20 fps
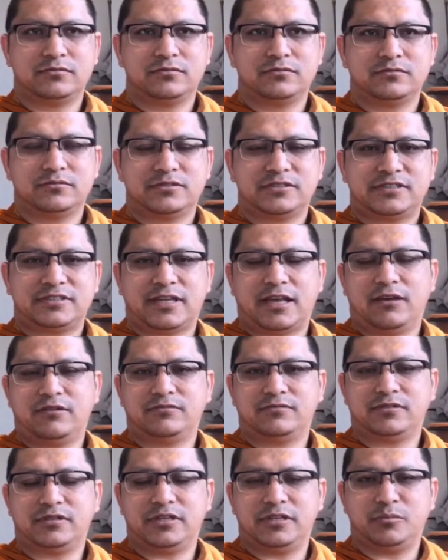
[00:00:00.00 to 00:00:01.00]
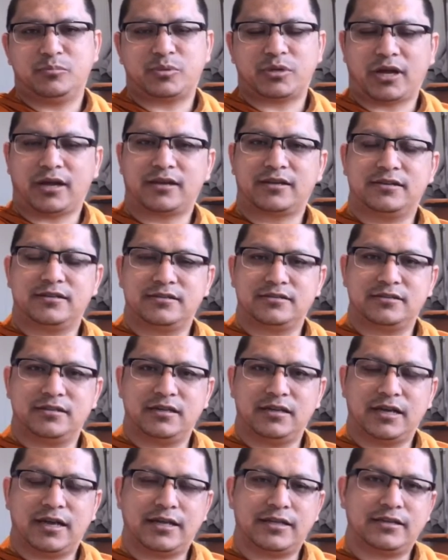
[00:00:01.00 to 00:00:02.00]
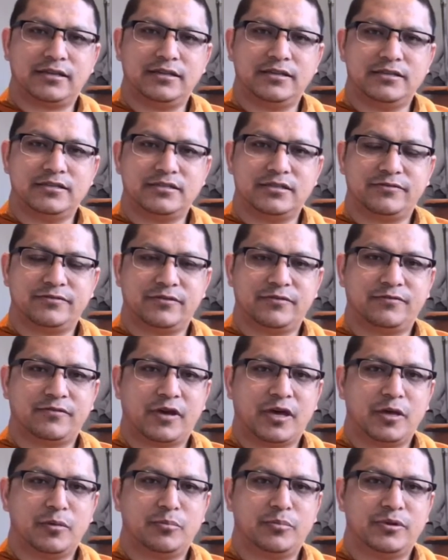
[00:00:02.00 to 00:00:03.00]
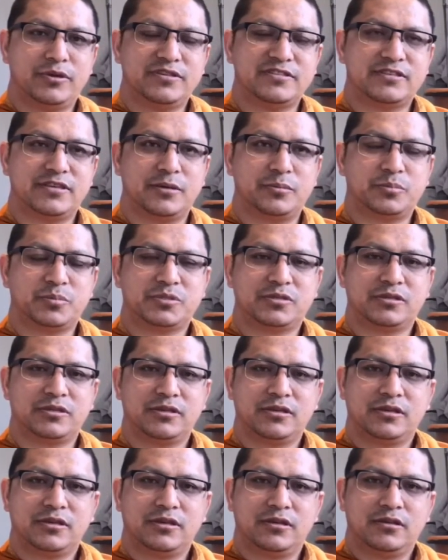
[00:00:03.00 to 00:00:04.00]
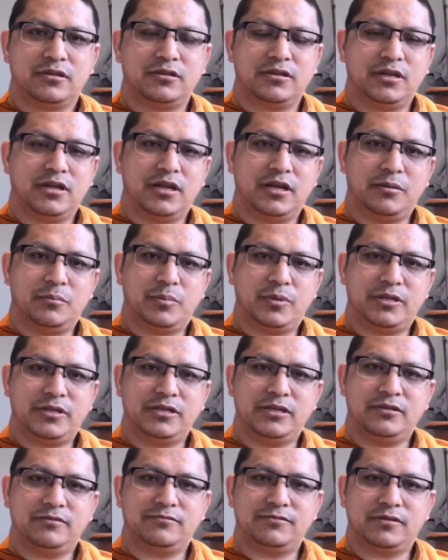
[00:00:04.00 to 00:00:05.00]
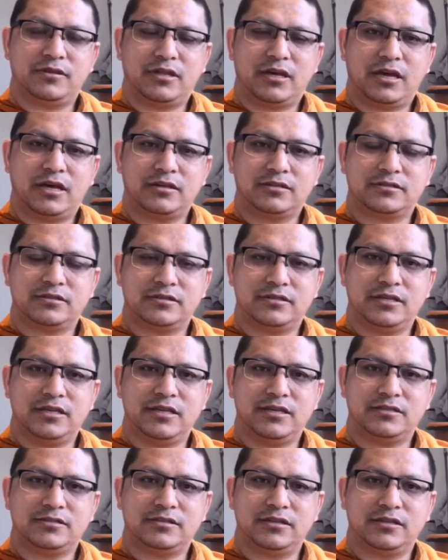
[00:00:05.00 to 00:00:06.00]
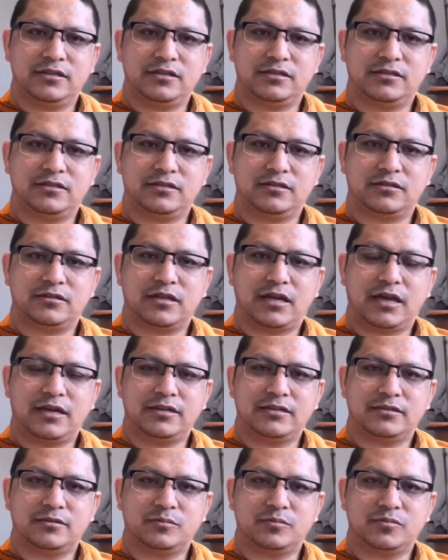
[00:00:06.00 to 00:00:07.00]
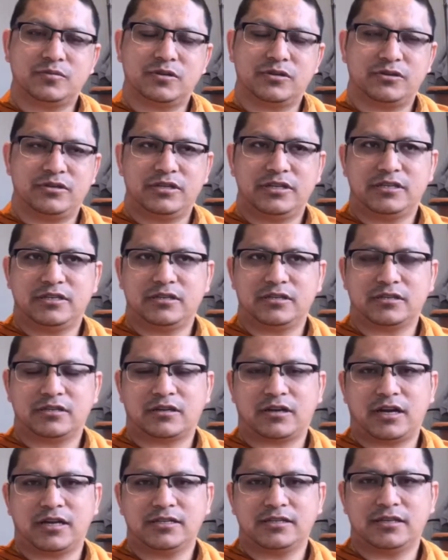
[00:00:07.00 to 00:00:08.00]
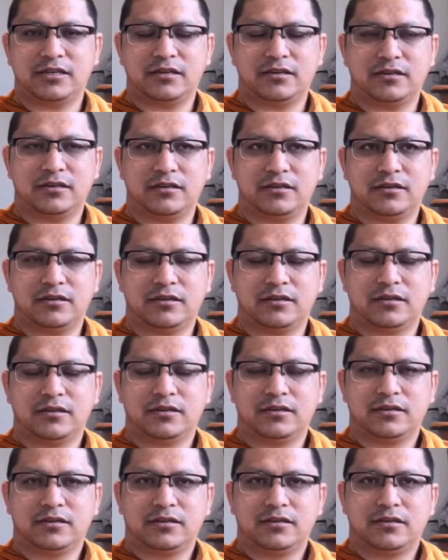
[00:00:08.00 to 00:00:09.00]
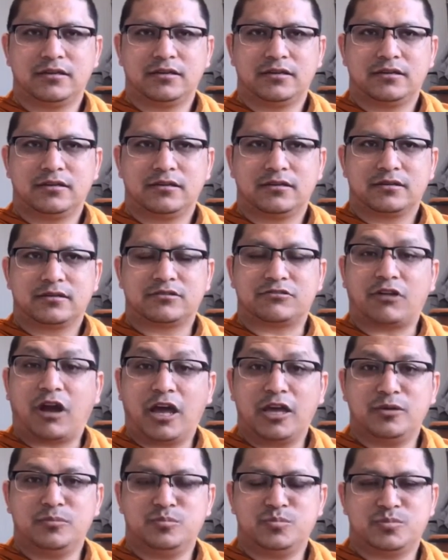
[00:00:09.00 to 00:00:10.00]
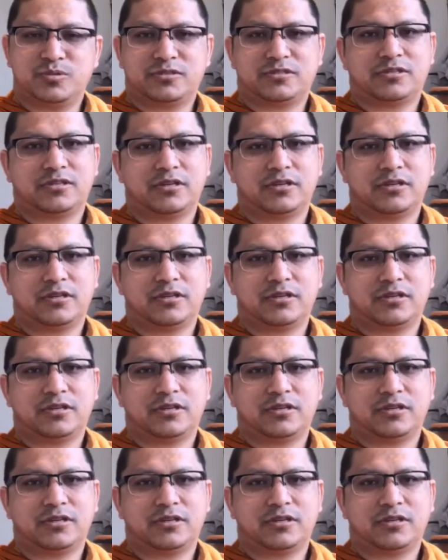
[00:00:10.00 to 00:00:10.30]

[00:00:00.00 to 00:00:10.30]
soundly practicing at least of 5 precepts, then I believe that these little items or little crimes,